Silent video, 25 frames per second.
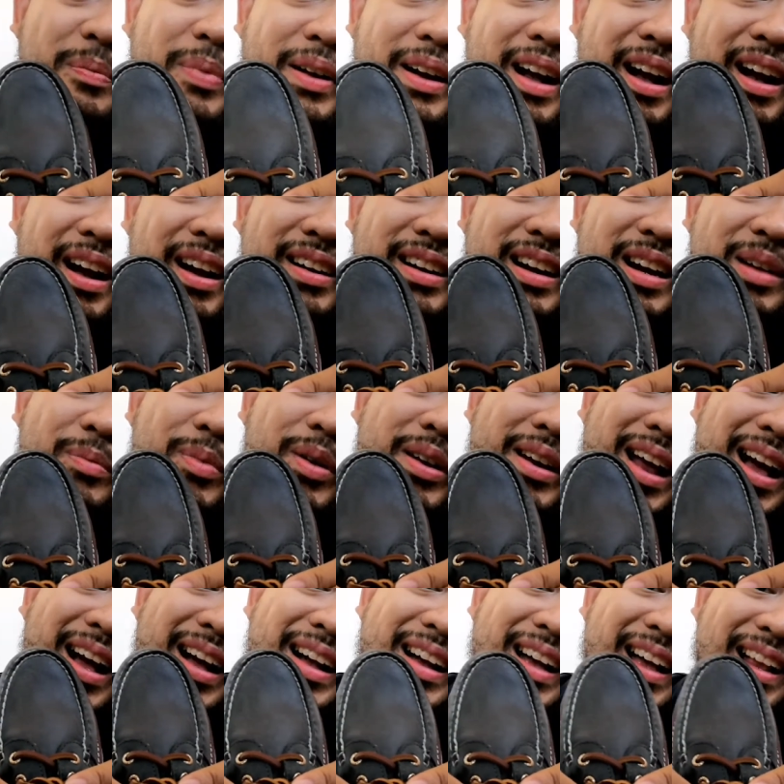pagkaka-ribbon,
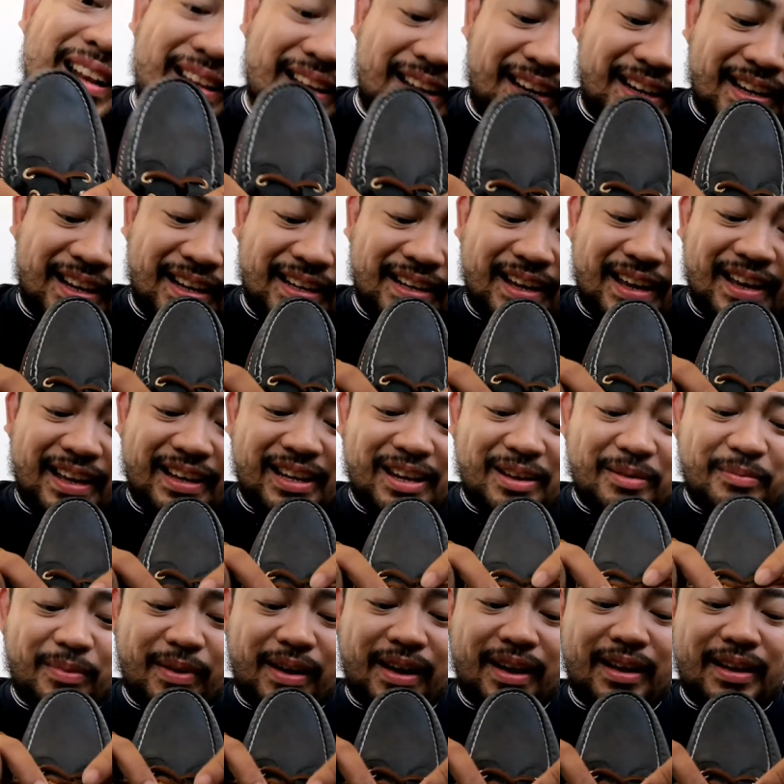ang ganda na din, di
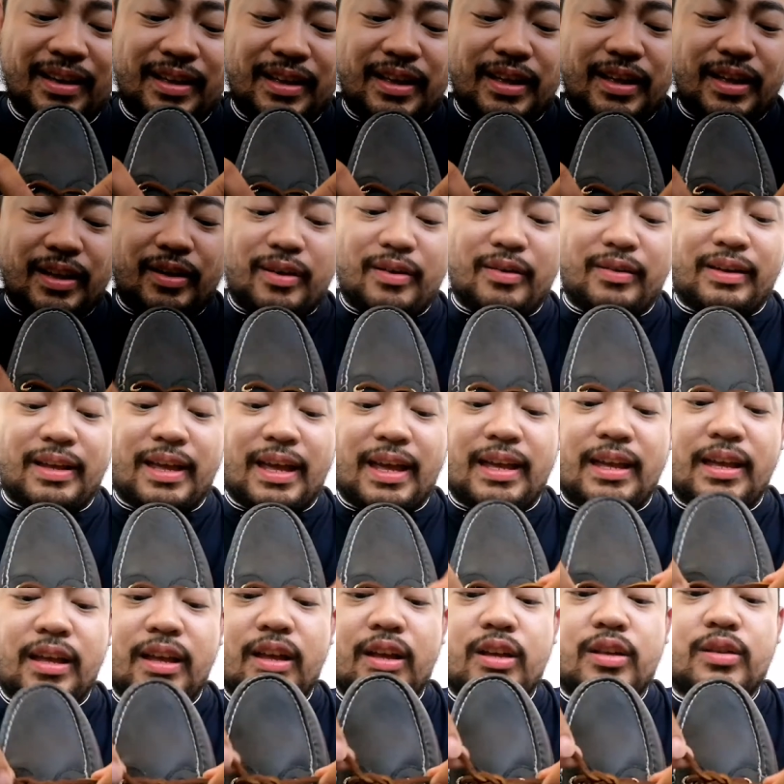ba? Okay.
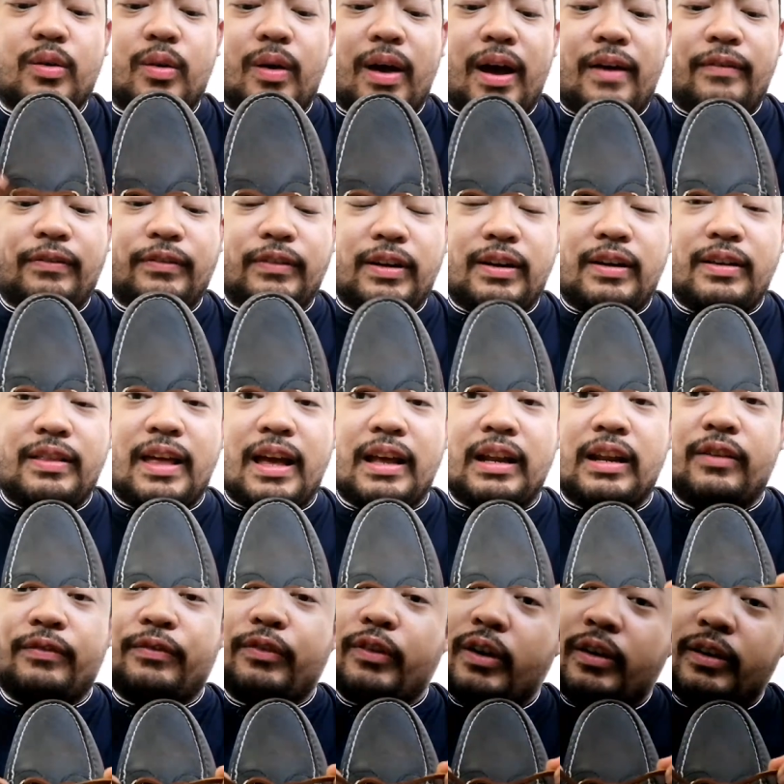So, after that,
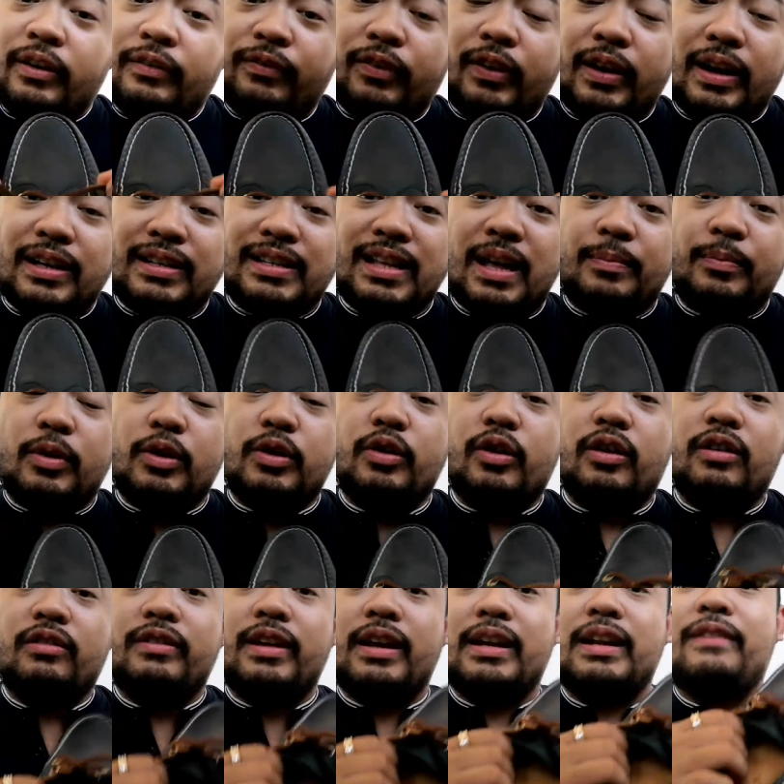for example, you
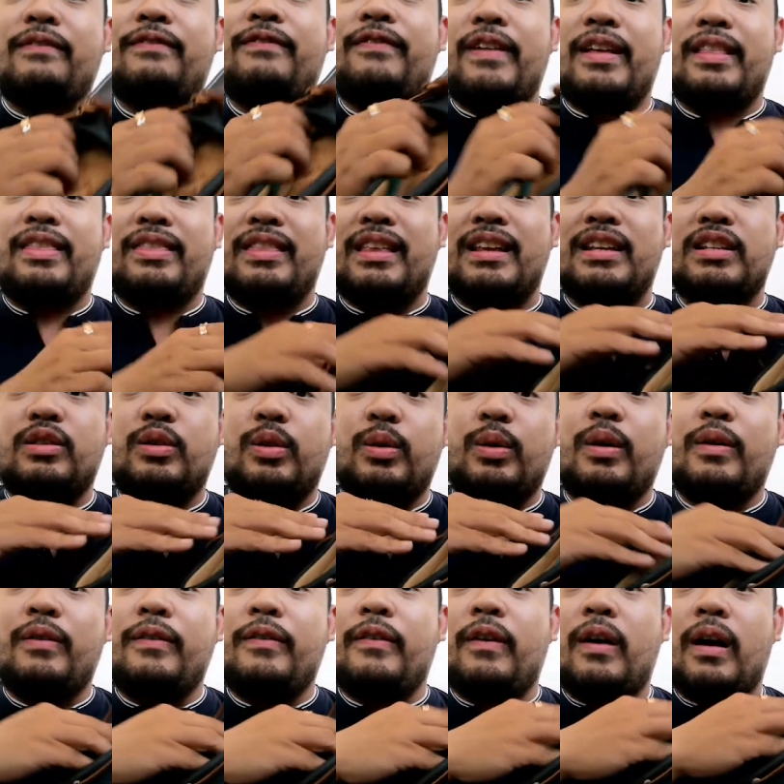already fit this to
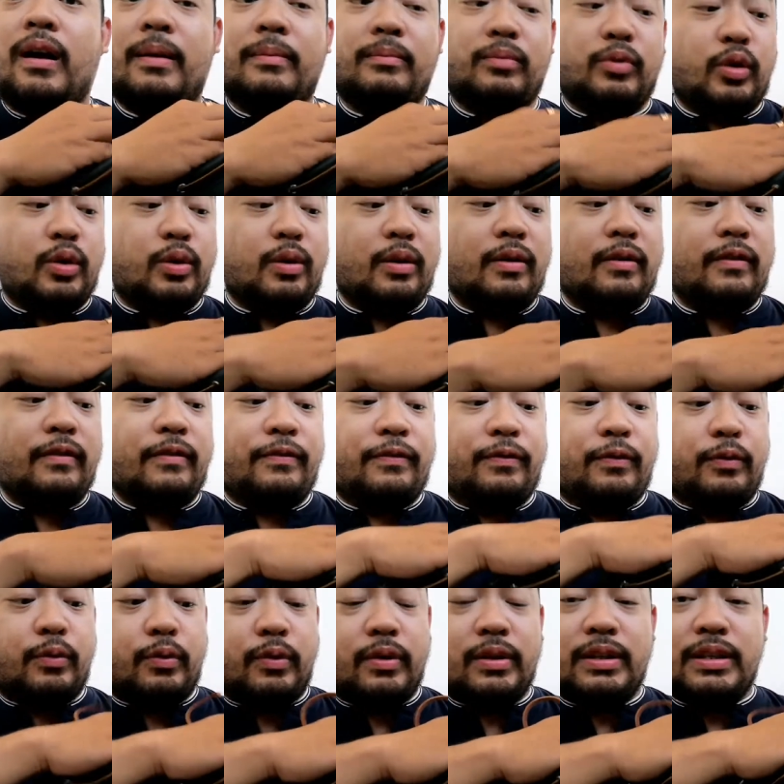your
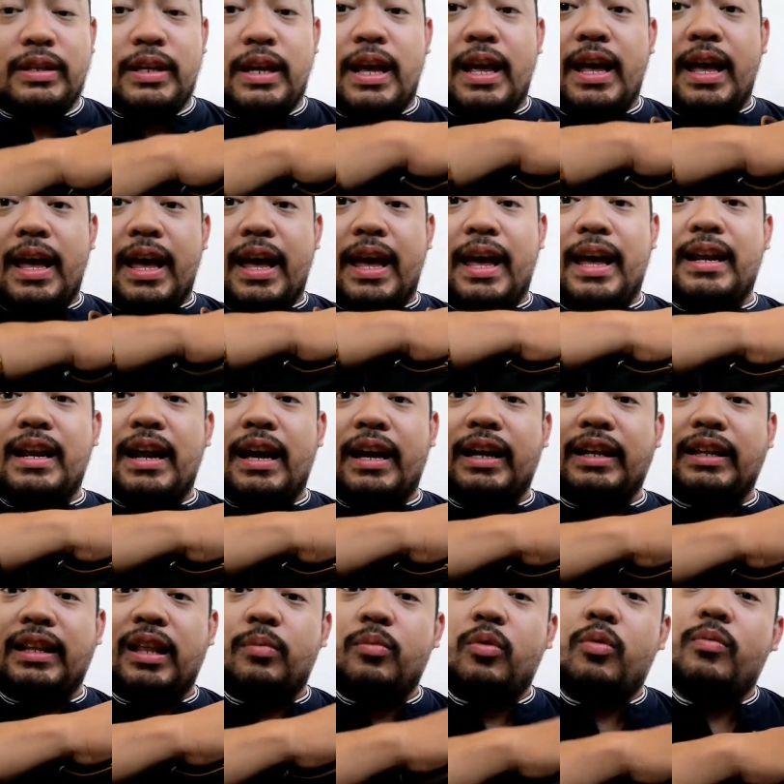foot and
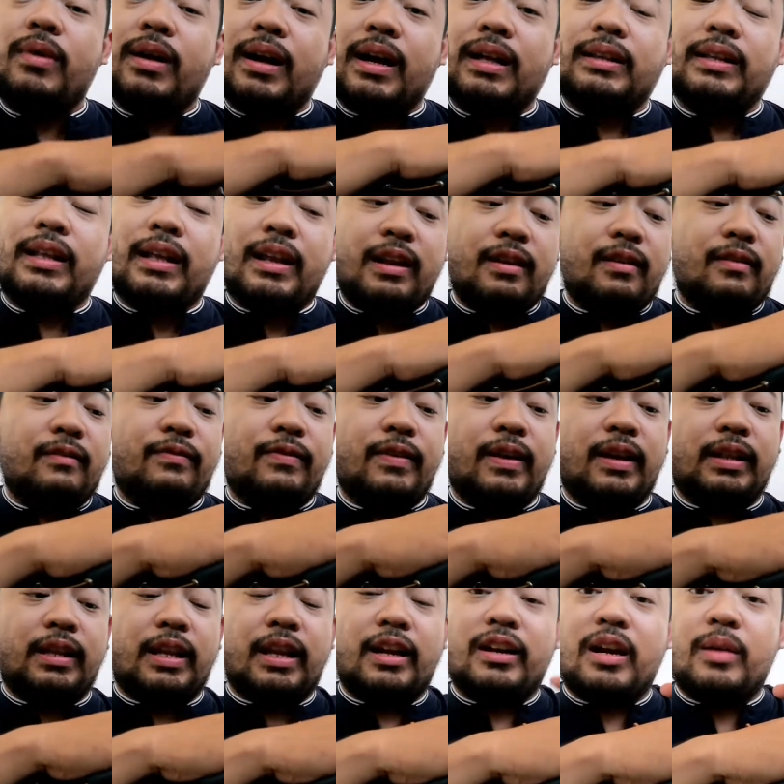nakita mo maganda rin
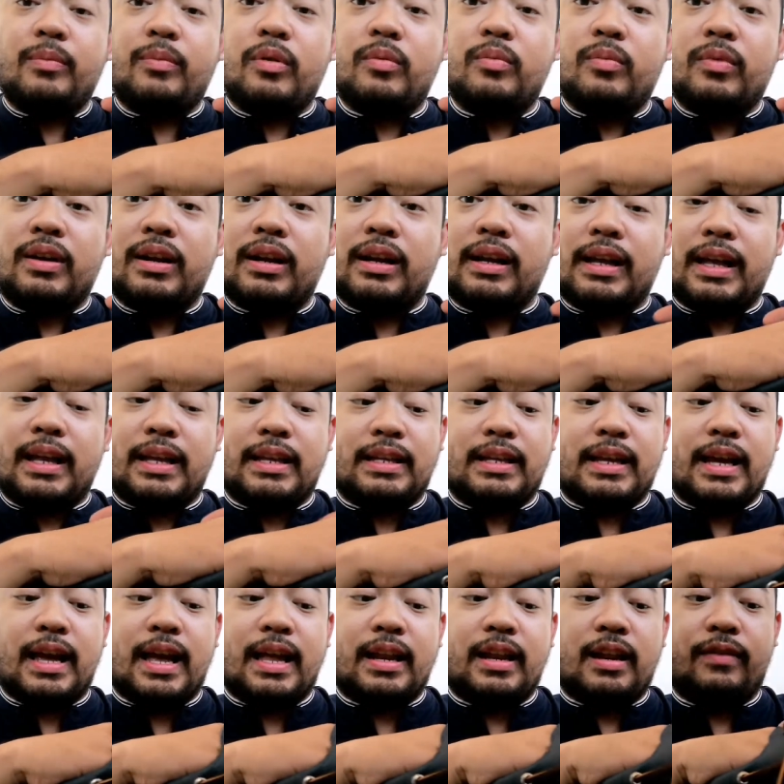fit, i-ribbon mo ng
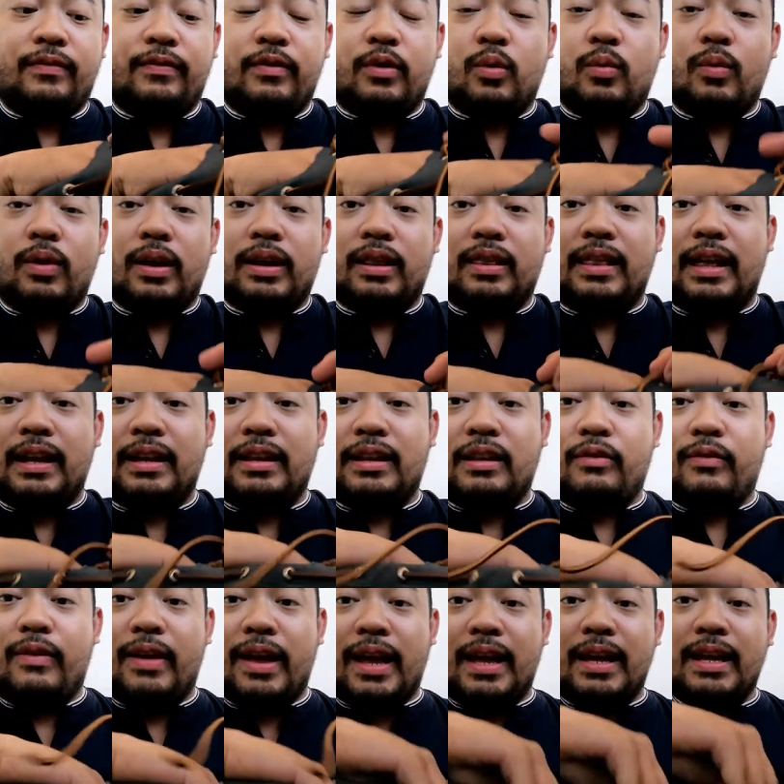ganyan if you want that
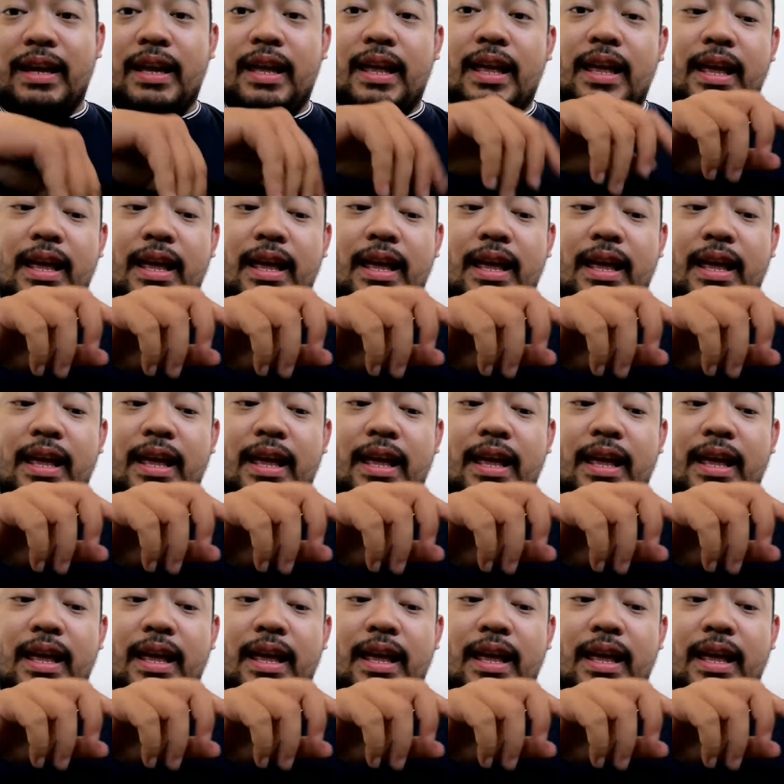way.